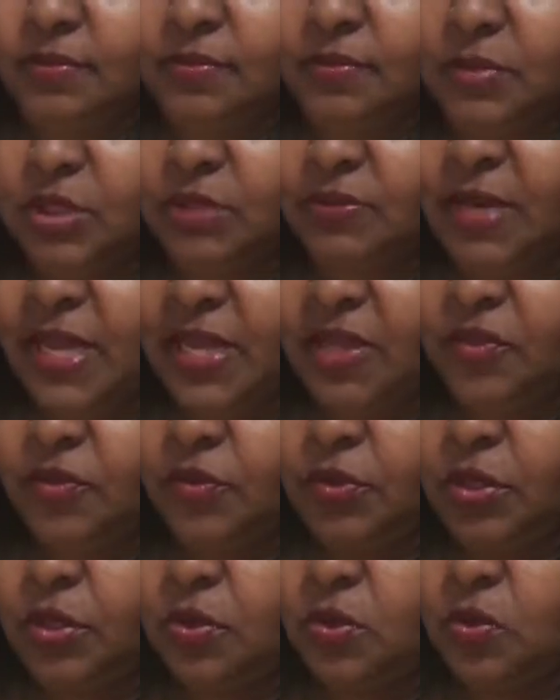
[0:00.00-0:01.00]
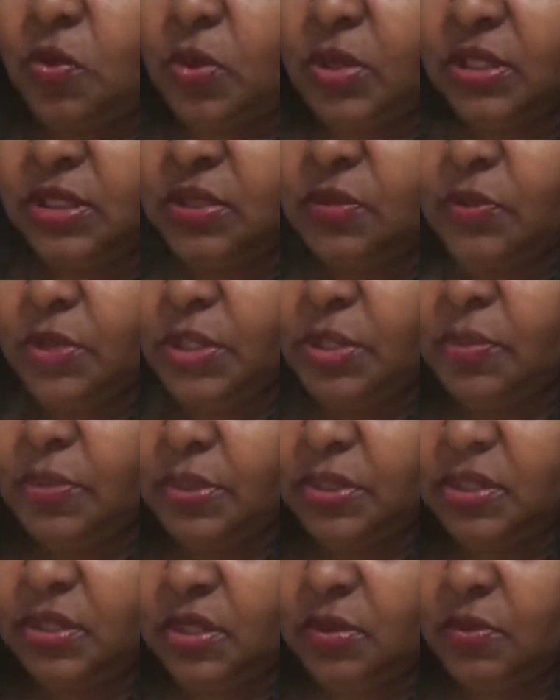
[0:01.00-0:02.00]
Gemini, either you or someone you
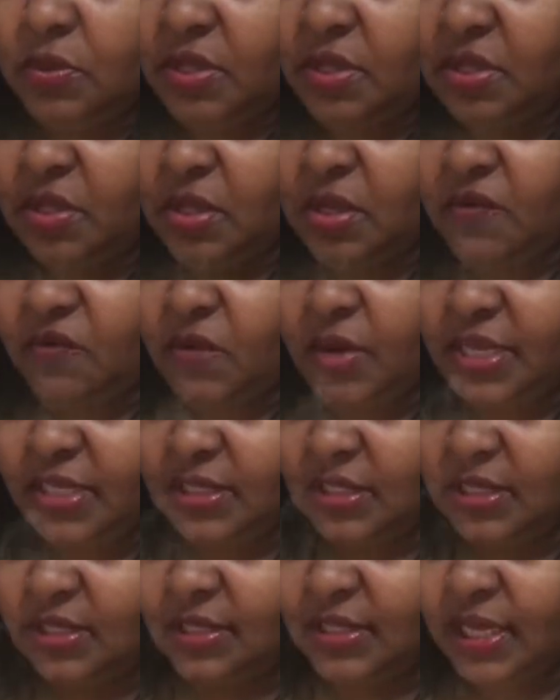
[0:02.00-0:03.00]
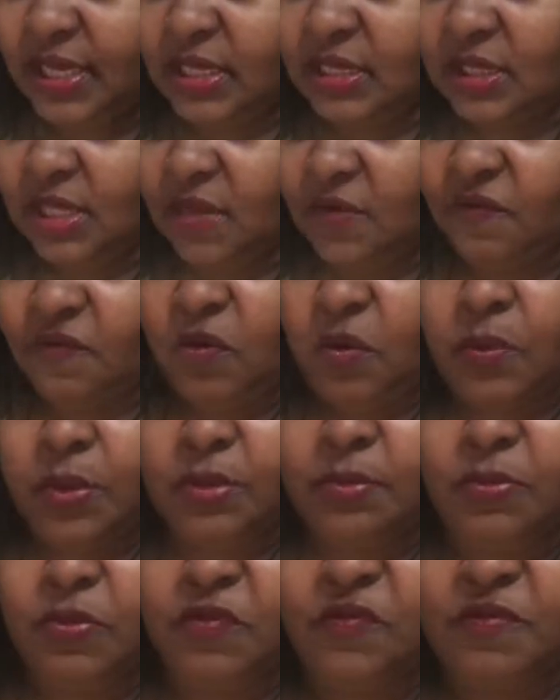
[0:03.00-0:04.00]
were dealing with could have wanted success and
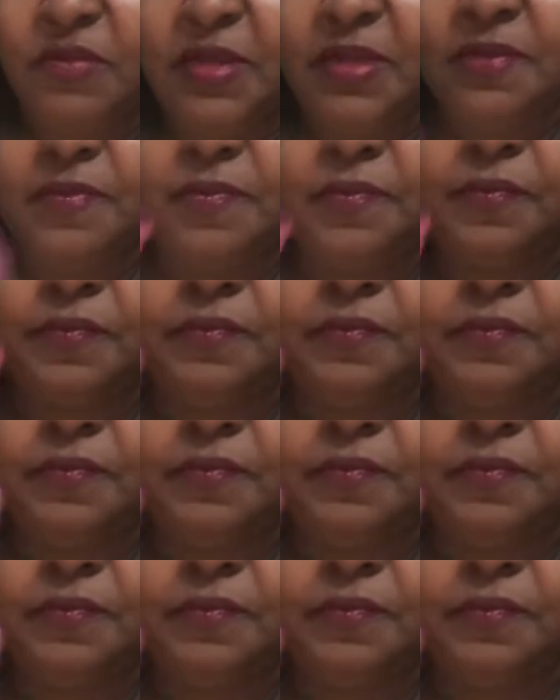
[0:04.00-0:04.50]
forward movement.